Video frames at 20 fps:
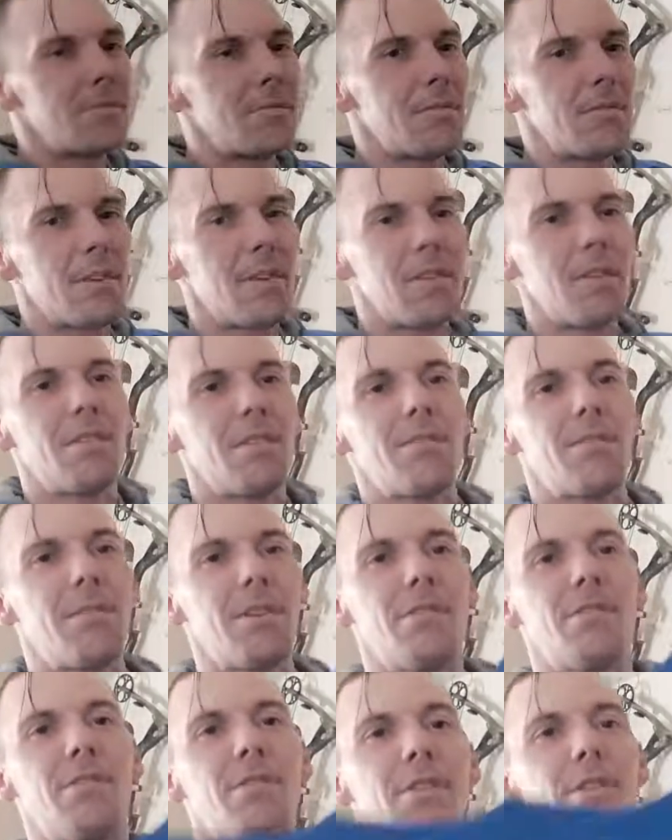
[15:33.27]
I was
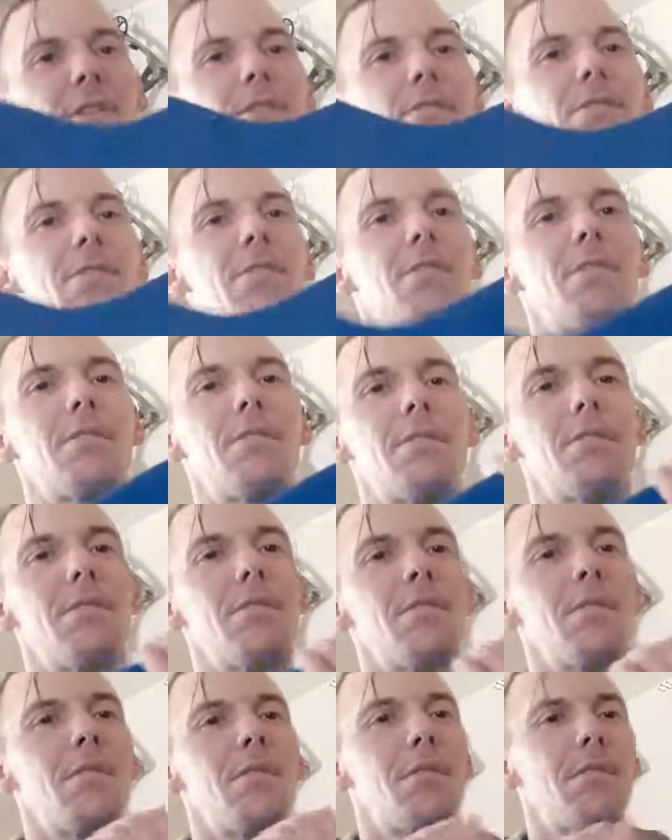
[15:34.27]
fucking seeing that sick, dude.
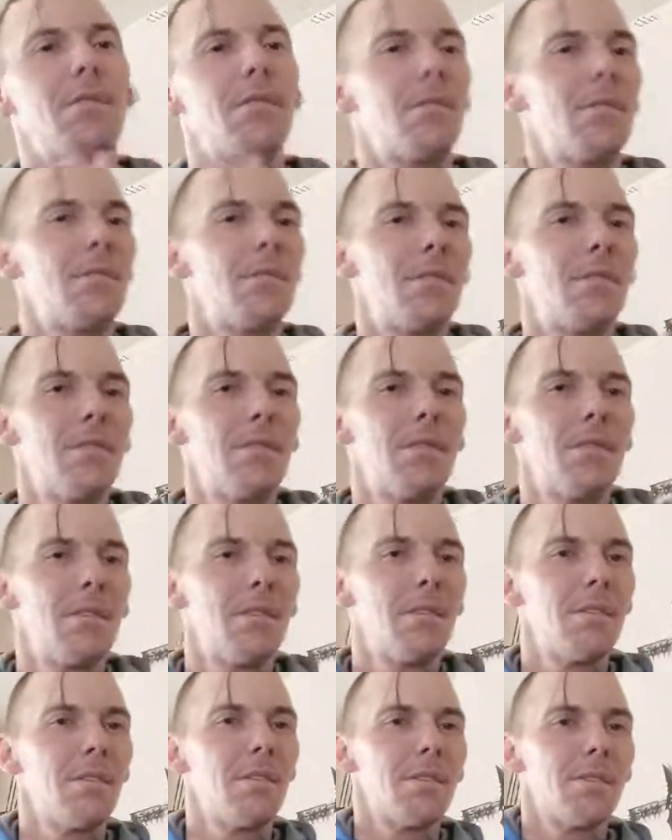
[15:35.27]

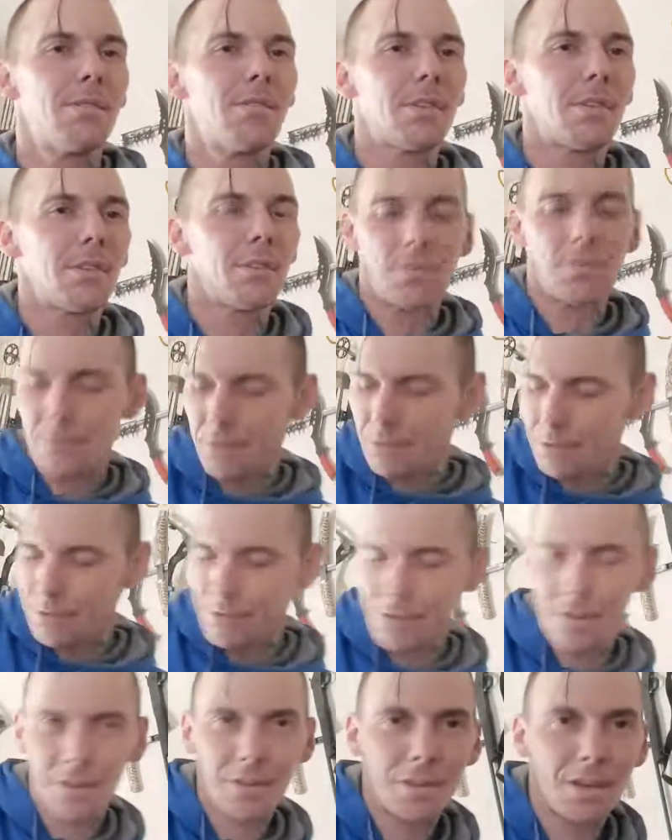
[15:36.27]
Fucking gorgeous,
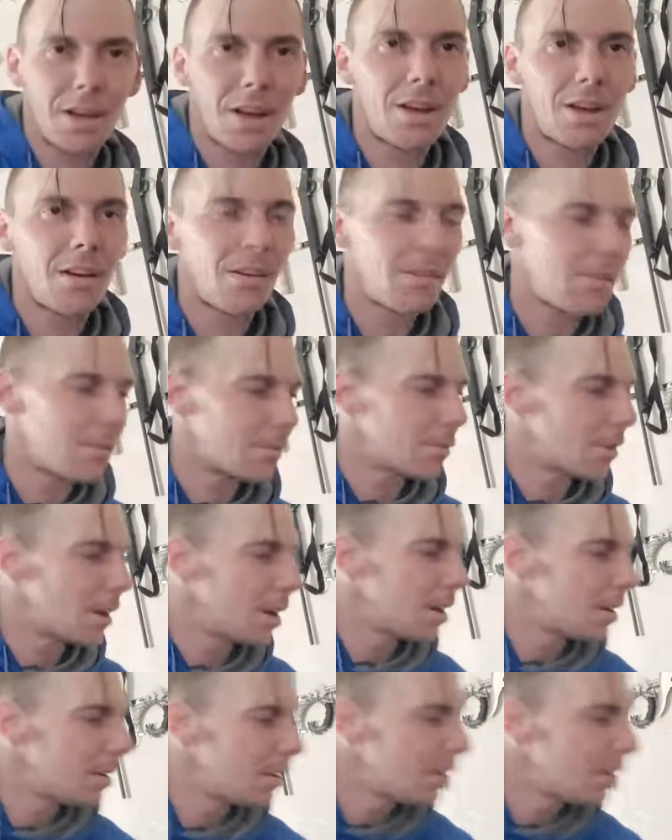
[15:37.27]
huh? I know, dude, right?